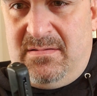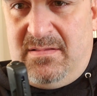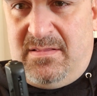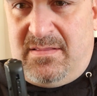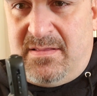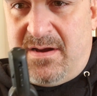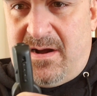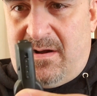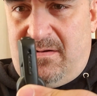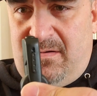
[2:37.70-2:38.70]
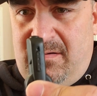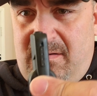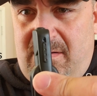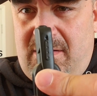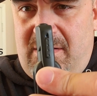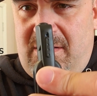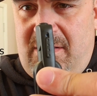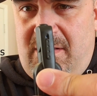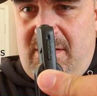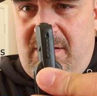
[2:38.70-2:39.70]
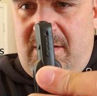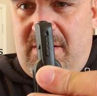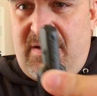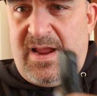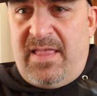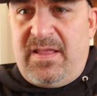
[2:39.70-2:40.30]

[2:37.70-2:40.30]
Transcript: there. And